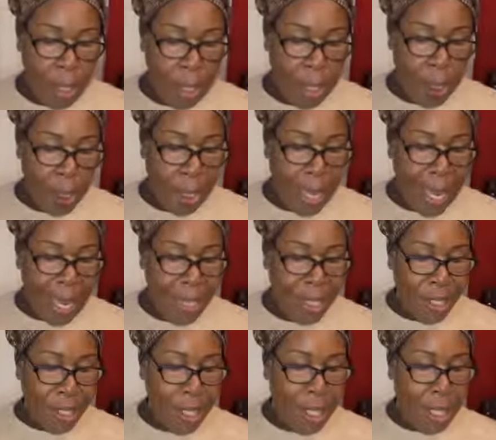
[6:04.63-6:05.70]
So the
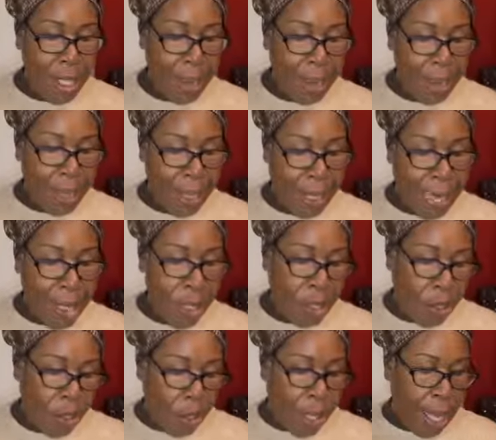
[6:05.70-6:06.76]
angels in the Middle
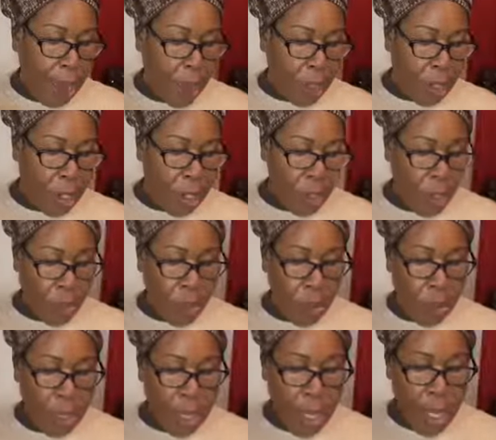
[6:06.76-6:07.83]
Ages, so that was
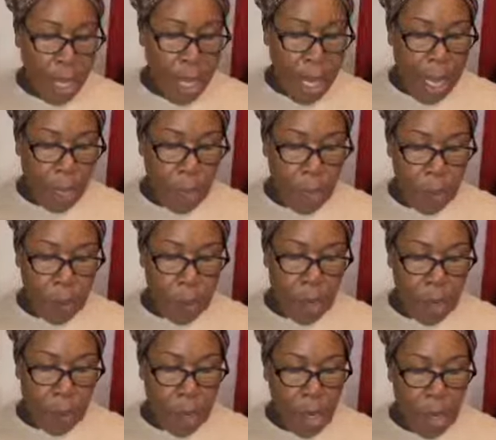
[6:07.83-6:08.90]
conclusion. And so
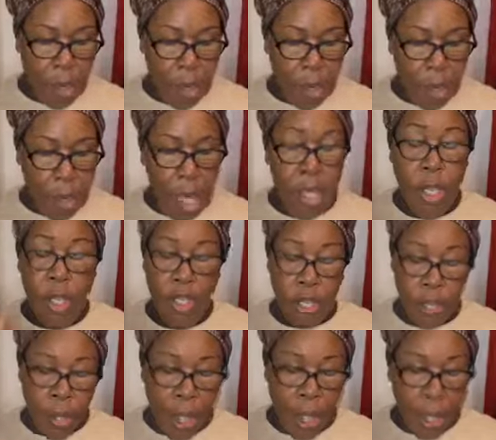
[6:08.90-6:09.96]
tomorrow, no,
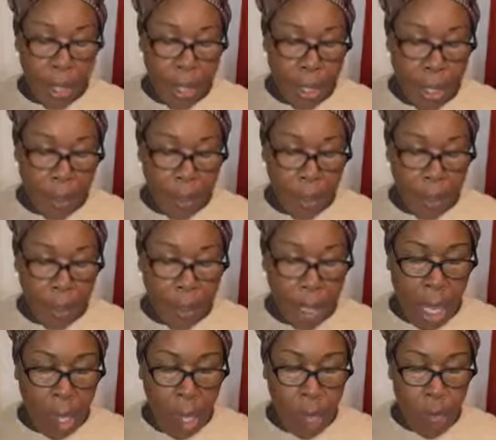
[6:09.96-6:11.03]
no, at eleven
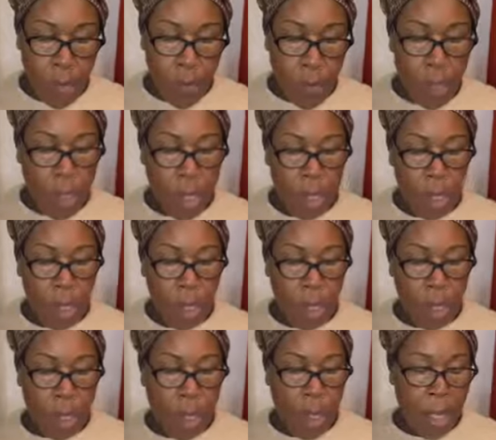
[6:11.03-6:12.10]
o'clock, we're going to go to
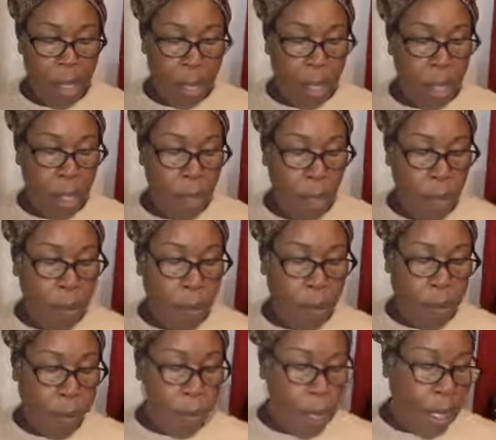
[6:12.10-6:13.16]
the Protestant
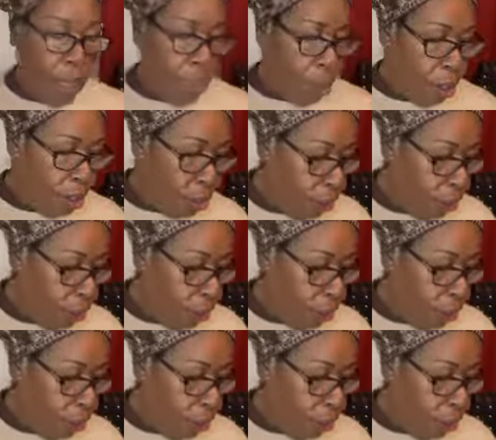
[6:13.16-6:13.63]
Reformation.